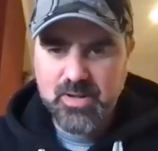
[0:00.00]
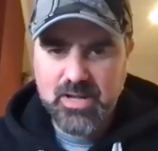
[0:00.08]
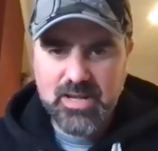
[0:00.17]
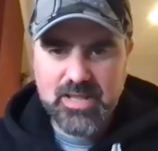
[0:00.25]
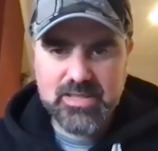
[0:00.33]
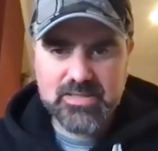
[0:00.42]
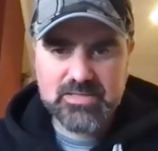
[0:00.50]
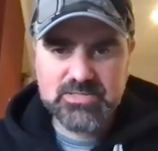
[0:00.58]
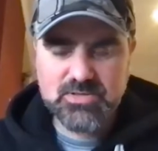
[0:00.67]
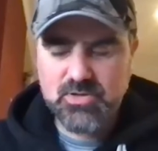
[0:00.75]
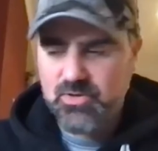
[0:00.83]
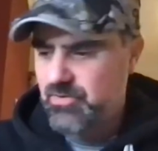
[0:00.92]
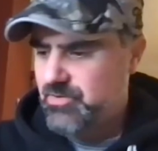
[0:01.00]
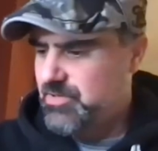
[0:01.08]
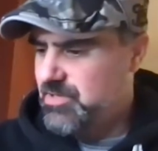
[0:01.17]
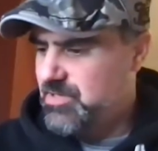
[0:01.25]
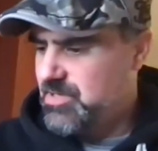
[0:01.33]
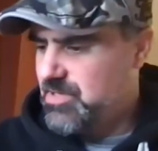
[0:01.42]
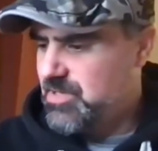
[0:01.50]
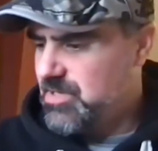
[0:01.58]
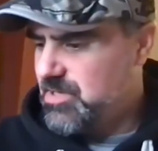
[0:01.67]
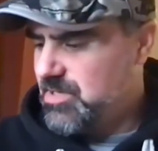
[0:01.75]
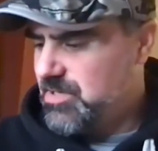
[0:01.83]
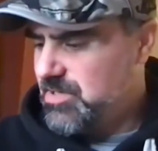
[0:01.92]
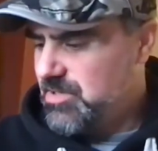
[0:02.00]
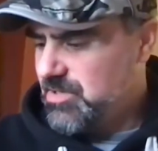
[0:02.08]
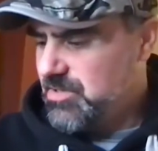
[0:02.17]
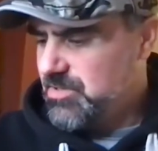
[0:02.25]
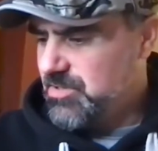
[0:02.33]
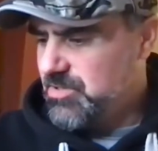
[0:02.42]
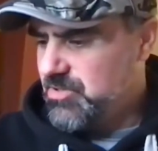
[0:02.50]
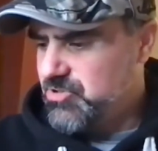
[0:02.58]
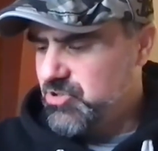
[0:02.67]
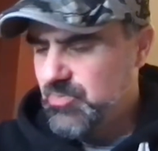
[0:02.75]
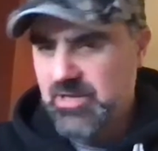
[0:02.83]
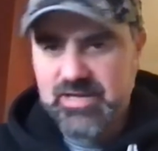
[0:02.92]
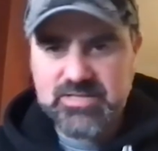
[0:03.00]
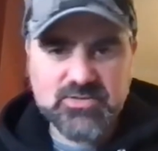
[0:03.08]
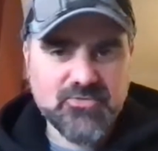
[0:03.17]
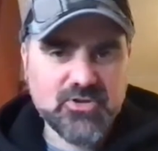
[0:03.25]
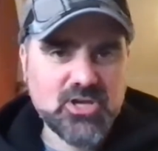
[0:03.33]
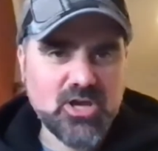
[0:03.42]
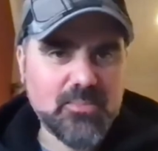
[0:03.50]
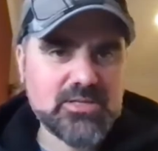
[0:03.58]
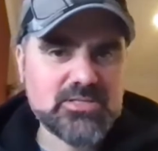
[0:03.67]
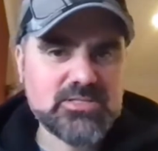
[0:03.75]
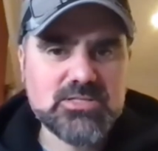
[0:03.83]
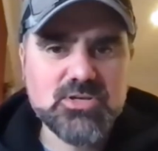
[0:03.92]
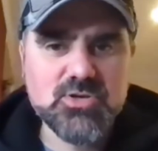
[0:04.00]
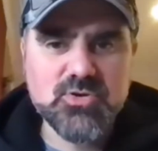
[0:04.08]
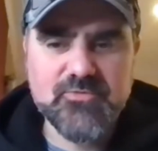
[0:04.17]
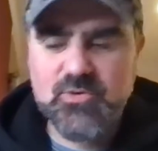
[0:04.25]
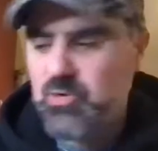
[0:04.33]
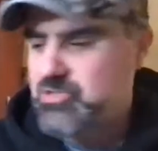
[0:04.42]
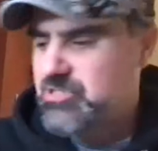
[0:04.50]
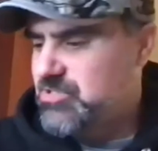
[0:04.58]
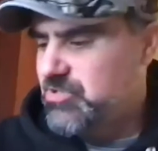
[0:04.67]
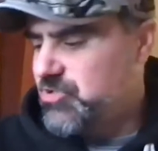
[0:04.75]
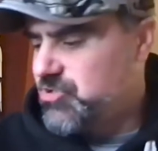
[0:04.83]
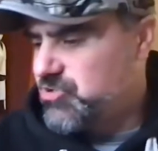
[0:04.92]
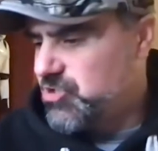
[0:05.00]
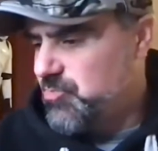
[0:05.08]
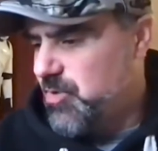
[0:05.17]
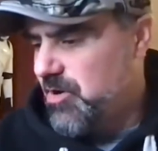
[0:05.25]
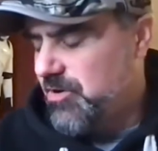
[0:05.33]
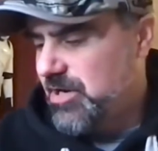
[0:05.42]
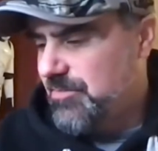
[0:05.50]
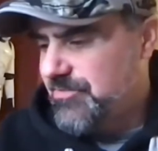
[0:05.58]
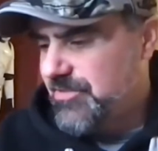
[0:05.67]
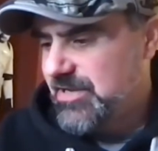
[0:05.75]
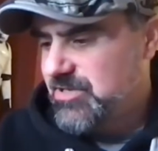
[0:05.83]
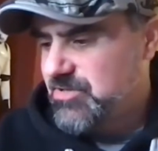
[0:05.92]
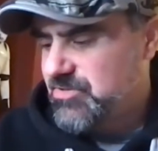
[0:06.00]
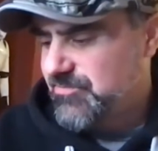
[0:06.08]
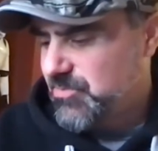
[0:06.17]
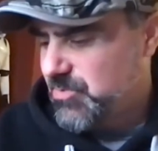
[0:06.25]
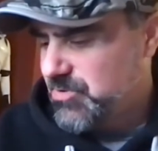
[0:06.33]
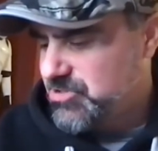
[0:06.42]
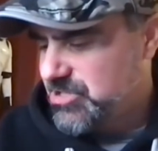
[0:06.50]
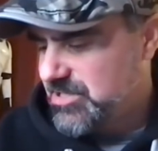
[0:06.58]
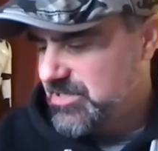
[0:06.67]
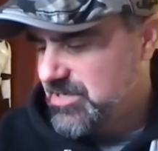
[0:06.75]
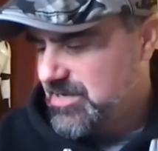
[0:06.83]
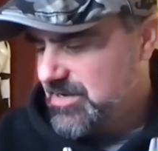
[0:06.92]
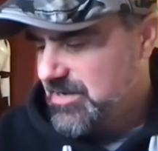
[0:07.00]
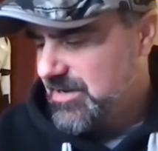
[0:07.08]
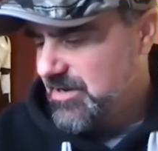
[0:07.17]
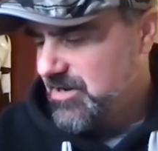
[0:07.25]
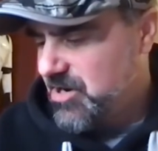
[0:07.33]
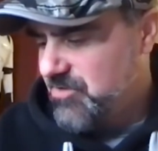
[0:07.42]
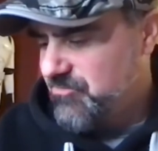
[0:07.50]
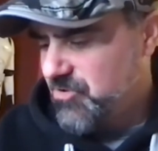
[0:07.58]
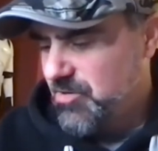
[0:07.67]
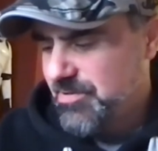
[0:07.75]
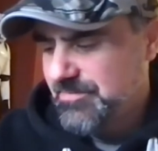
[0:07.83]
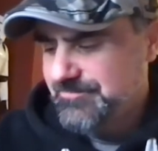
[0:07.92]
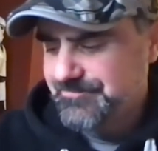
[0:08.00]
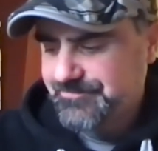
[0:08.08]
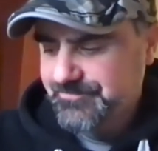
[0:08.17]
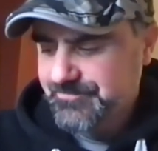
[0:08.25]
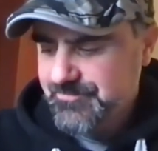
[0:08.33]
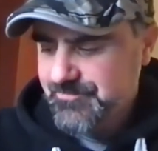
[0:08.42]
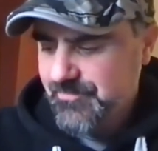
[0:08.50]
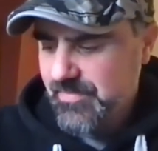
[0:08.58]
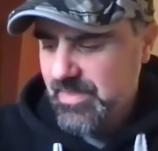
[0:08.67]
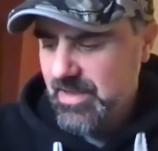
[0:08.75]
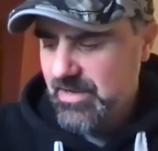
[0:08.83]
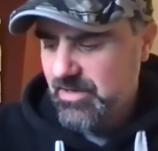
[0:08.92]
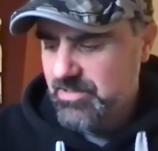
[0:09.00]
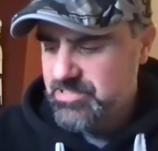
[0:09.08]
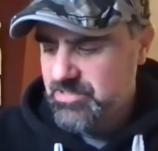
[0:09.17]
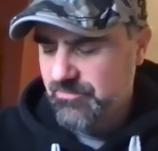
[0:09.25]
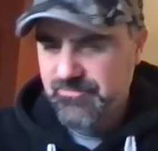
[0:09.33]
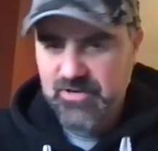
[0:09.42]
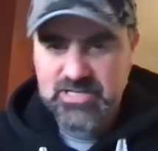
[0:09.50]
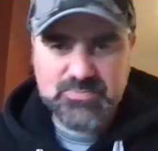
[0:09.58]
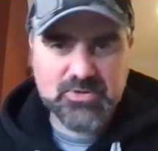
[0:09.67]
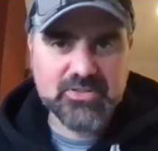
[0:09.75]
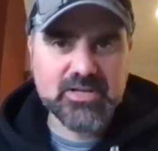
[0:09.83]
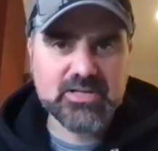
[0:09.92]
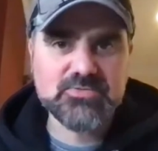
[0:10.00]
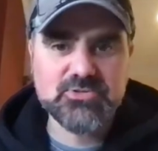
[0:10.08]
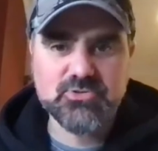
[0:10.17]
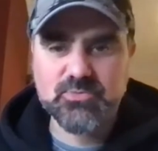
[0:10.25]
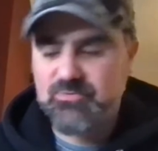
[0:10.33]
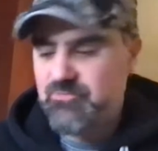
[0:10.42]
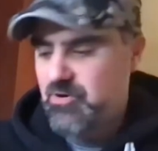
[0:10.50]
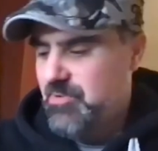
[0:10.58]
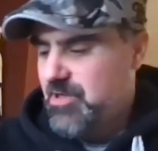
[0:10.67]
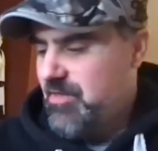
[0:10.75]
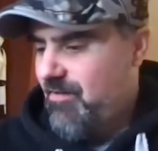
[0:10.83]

play this on the YouTube later. So if you're coming to, if you're watching this on YouTube, welcome. Thank you for watching. Hi, Rob. I'll see you on Facebook. Thanks for joining me, Rob.